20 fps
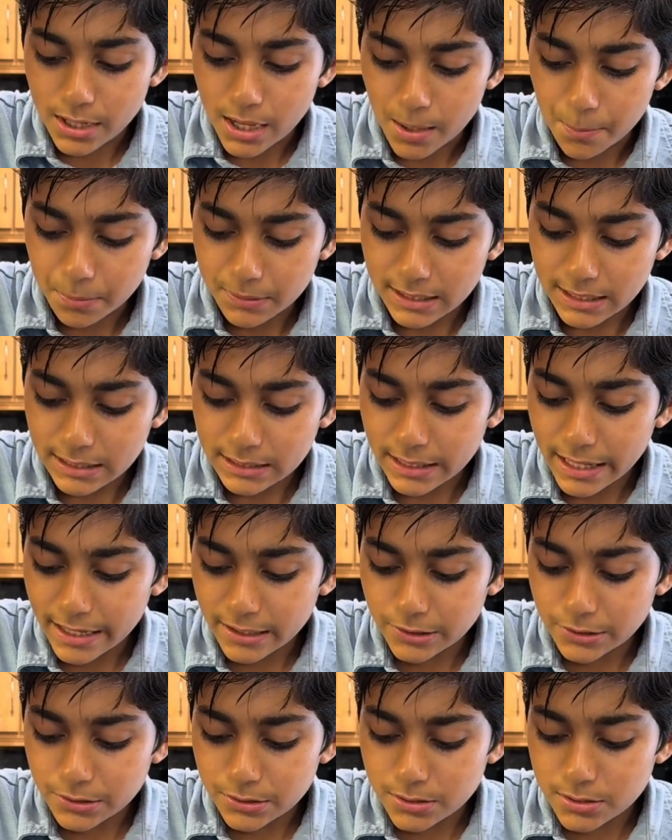cupcake
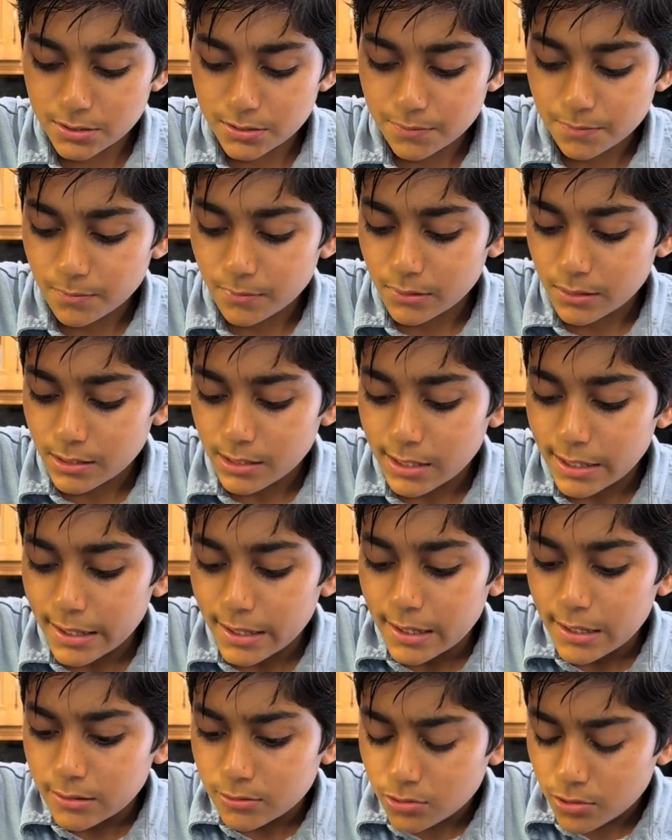liners
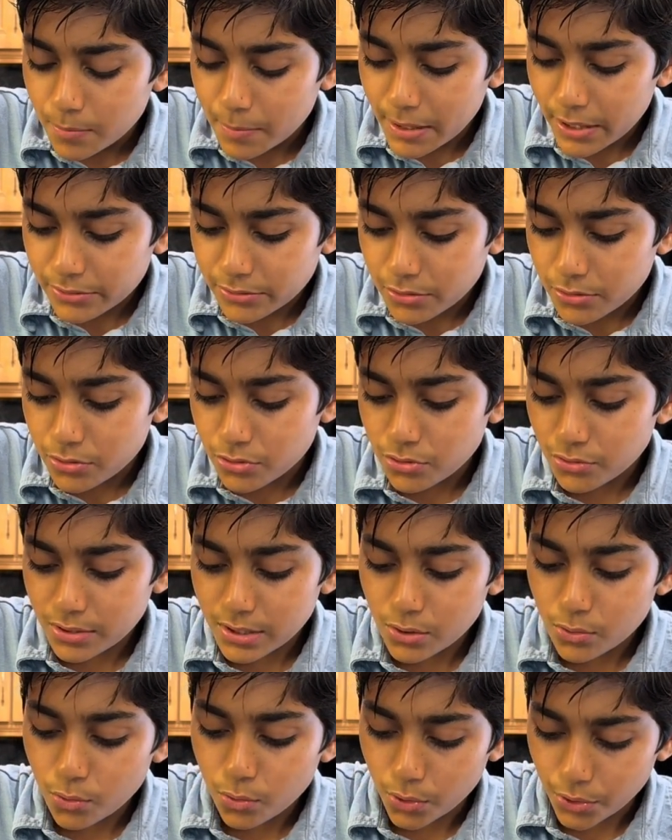to about the
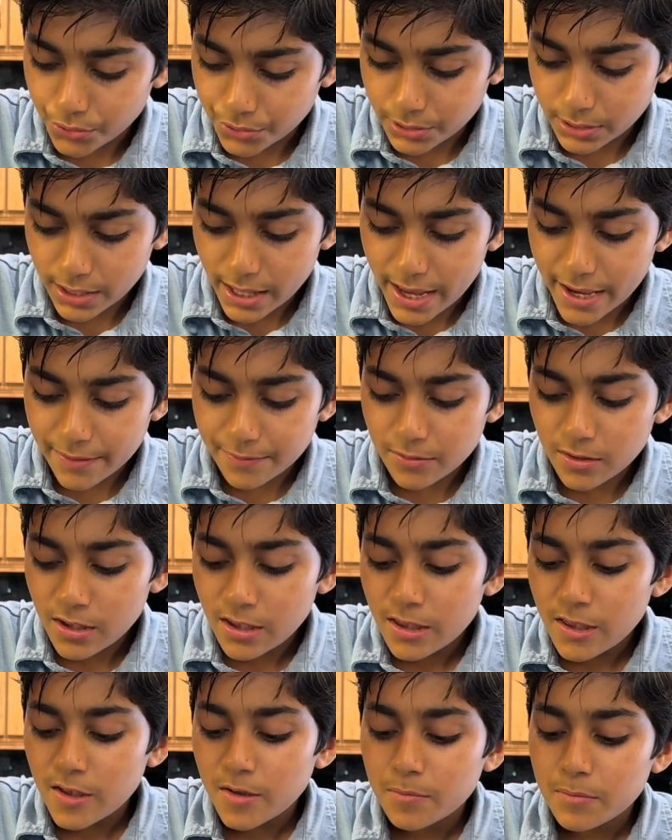3/4 line.
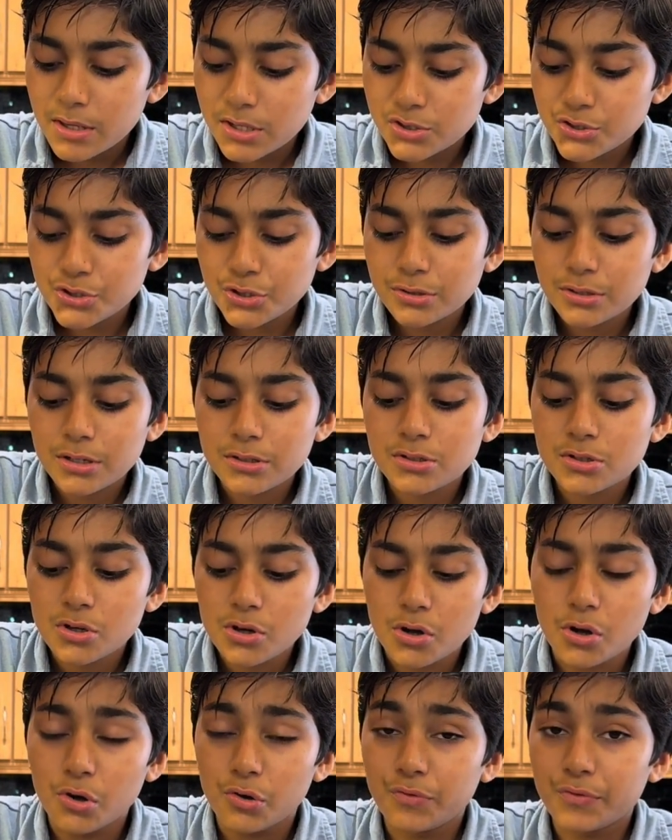Make sure not
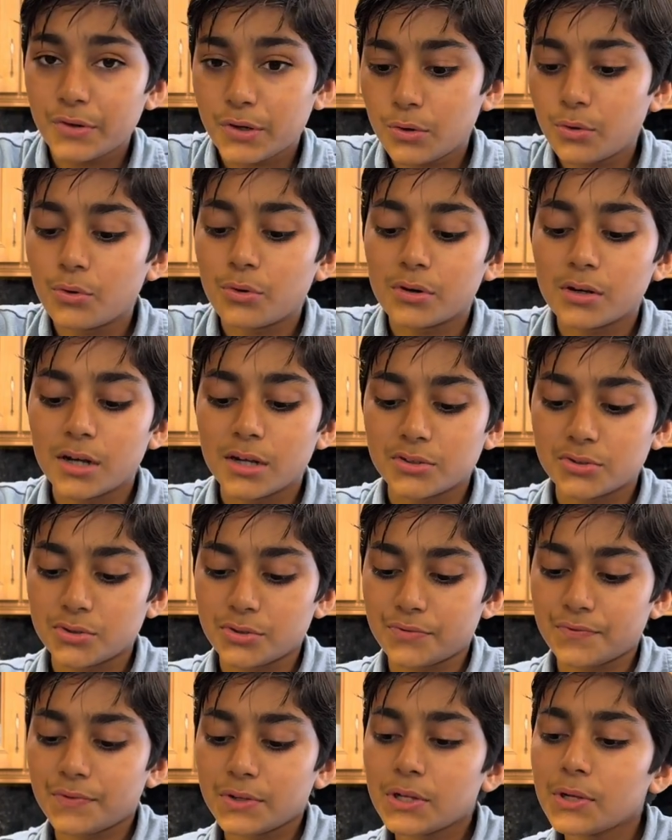to over or
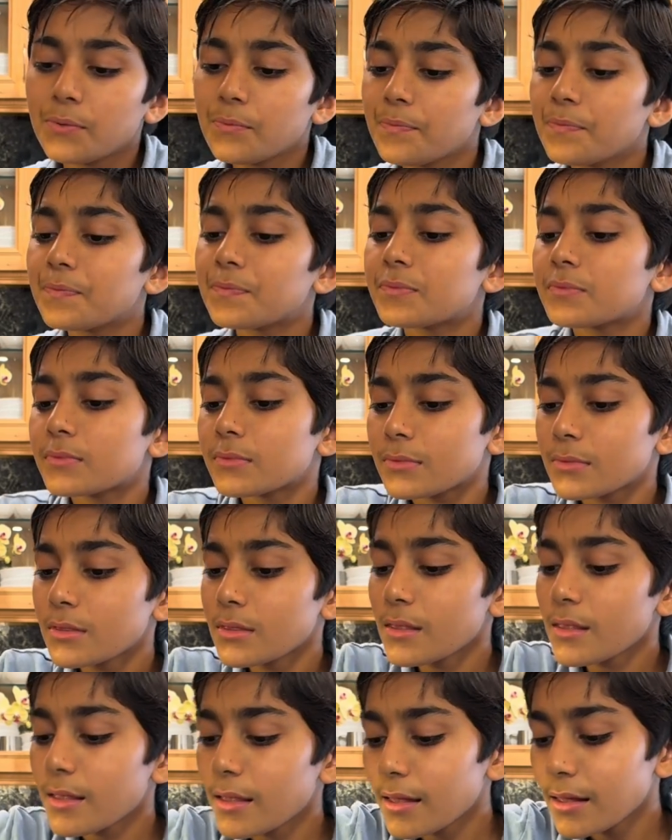underfill,
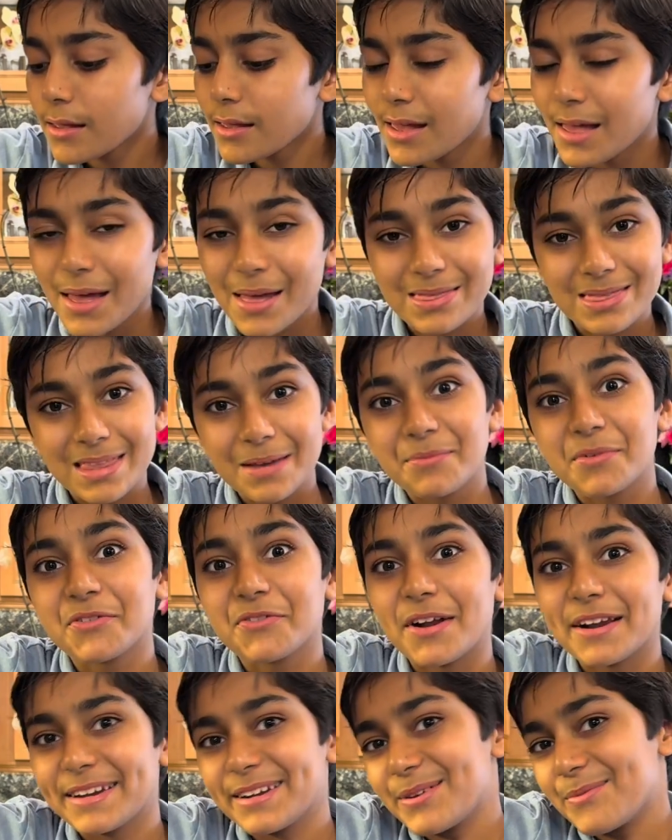and then we're
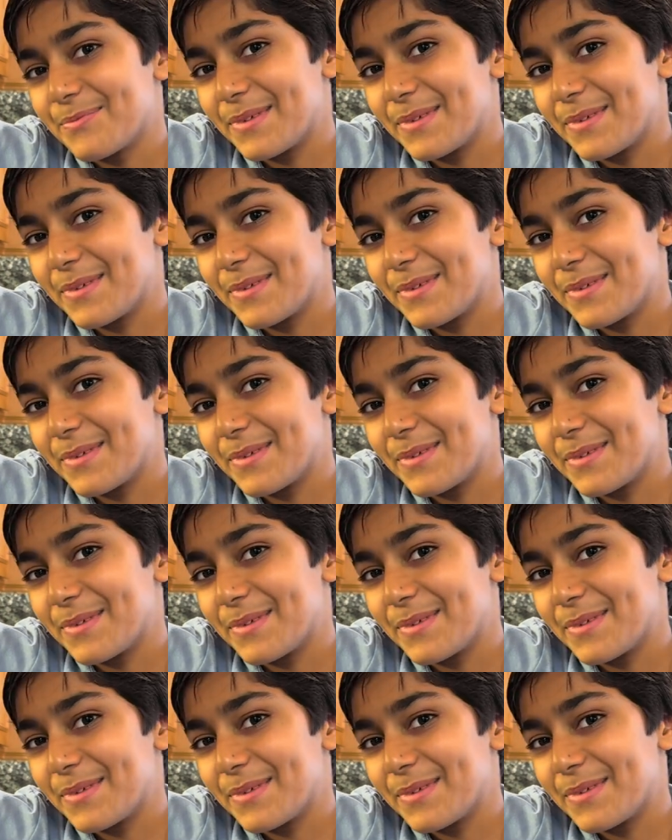ready to